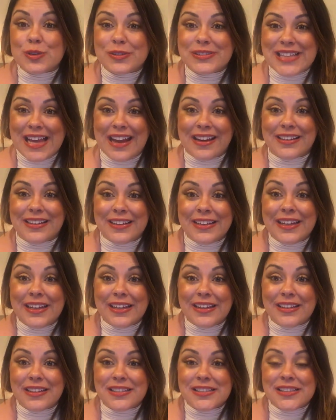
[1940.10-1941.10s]

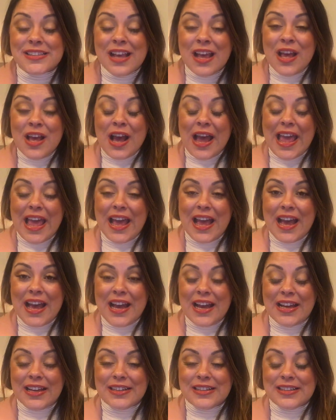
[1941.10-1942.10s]
techniques
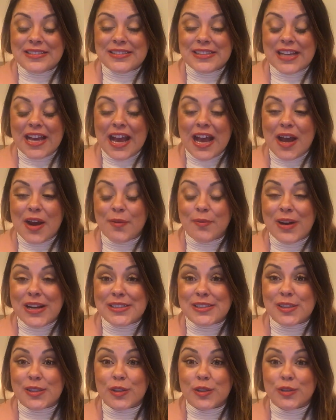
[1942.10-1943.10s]
and
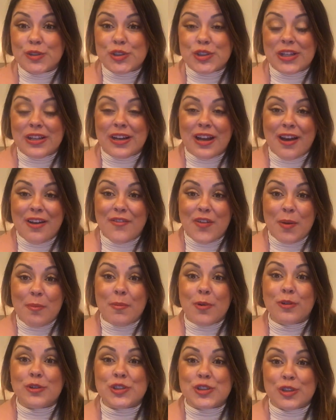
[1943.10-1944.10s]
resolution of
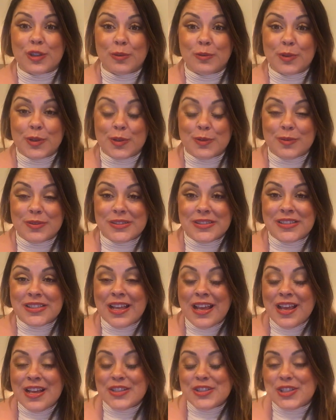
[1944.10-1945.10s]
emotional wounds
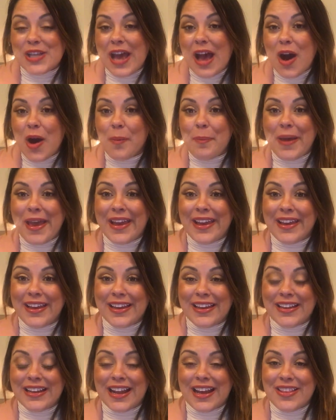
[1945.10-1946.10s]
to help
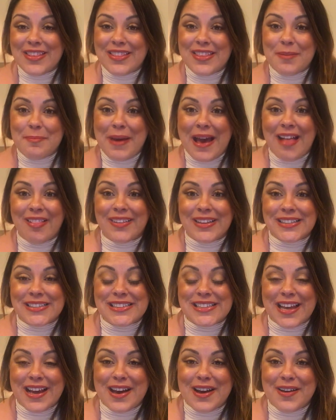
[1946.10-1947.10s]
aid the
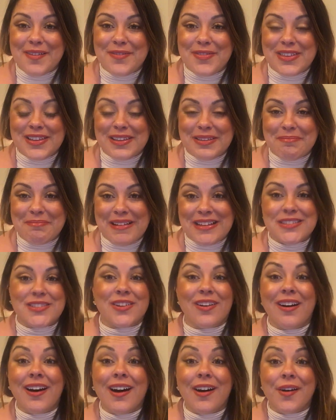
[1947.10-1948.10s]
balance of the
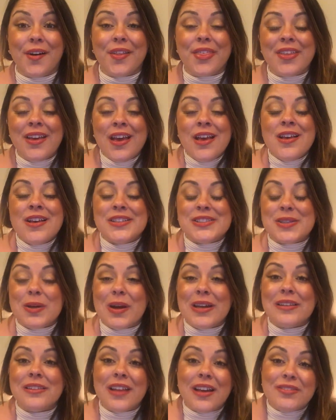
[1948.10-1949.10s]
mental health. So
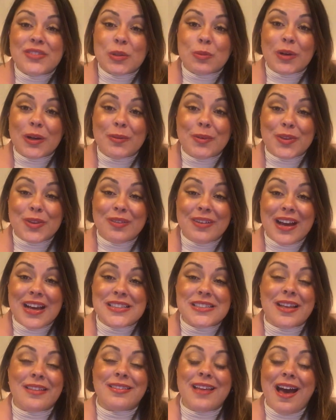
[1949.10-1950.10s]
I'd love to work with you
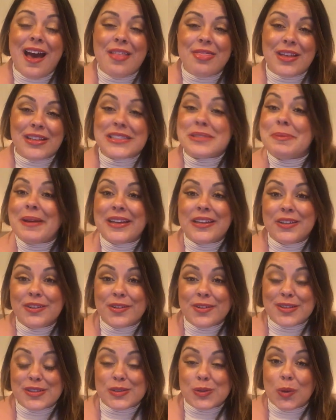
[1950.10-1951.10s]
guys on that. That's my
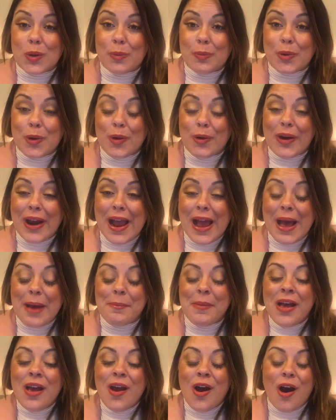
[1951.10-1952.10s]
Heal the Soul
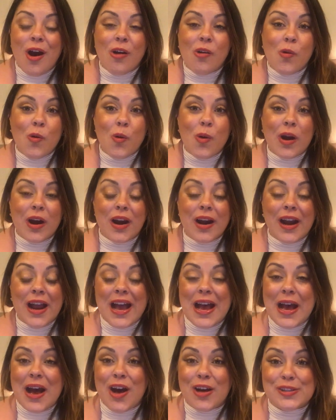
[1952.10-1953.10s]
program. Or
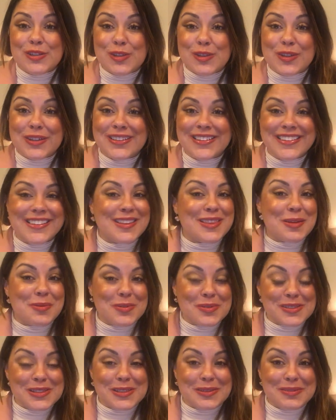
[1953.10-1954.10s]
also you could look at the
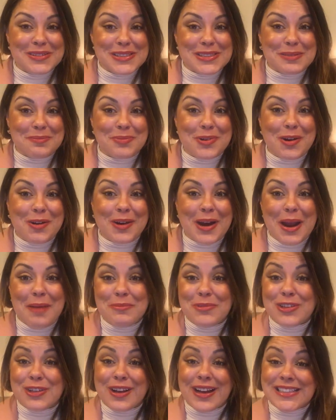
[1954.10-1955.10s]
Wounds to Wisdom
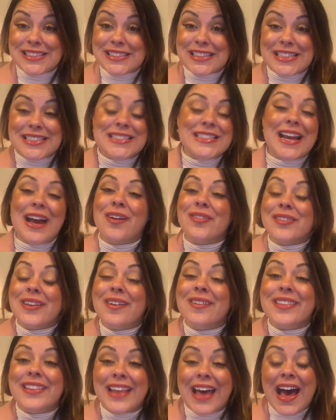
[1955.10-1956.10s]
program. You guys can
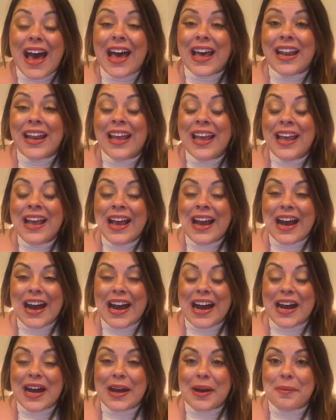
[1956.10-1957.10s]
download that.
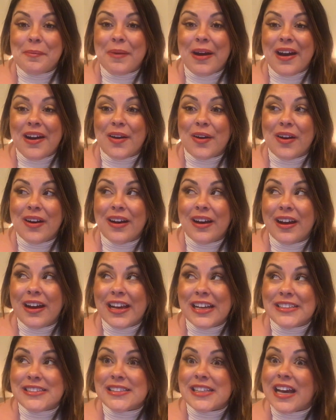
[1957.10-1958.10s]

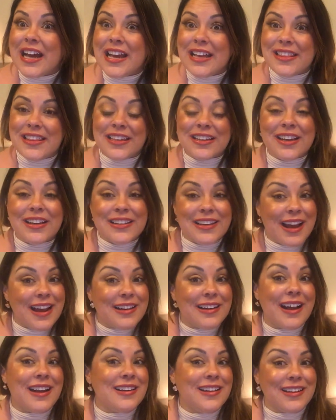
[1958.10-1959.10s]
It's, I think,
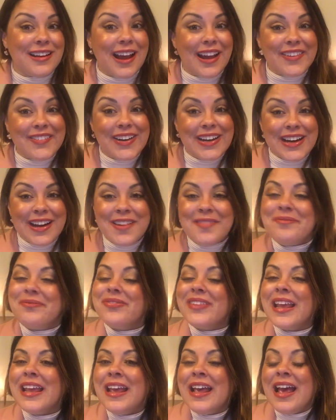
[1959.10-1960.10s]
$9.99 right now.
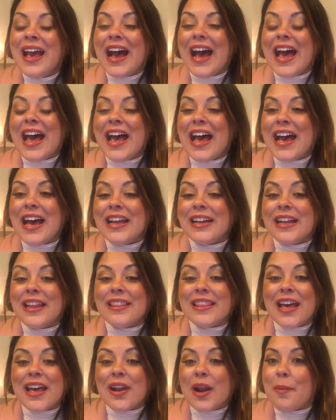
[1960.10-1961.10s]

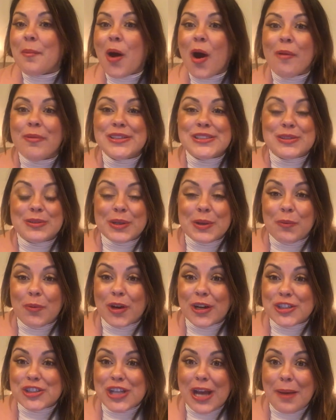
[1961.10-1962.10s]
And then I'm always doing
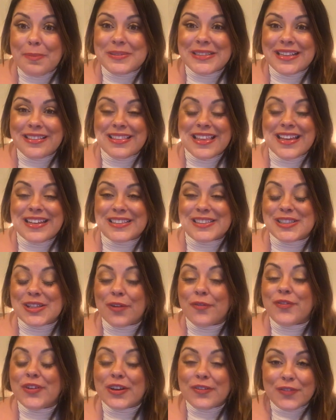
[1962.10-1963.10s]
workshops and things. So
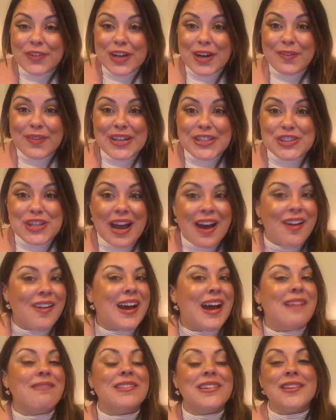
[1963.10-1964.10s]
feel free to reach out.
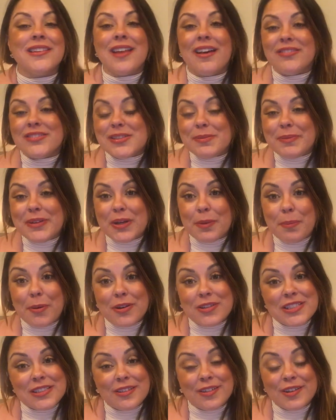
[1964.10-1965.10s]
I would love to be your
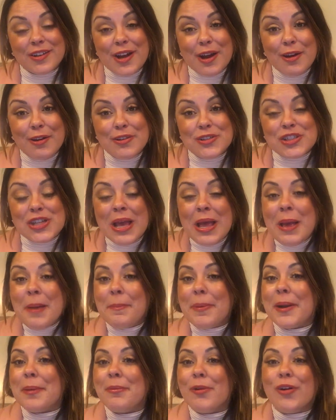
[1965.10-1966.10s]
personal coach,
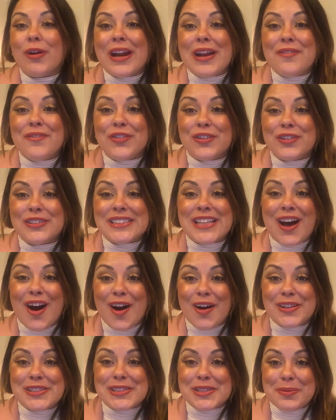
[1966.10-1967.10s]
but I'm grateful to
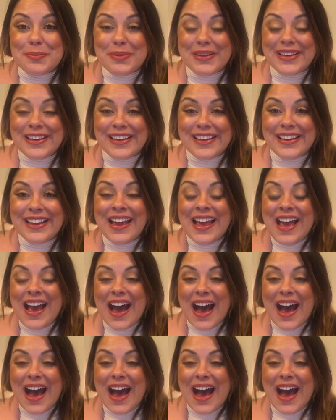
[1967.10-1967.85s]
also be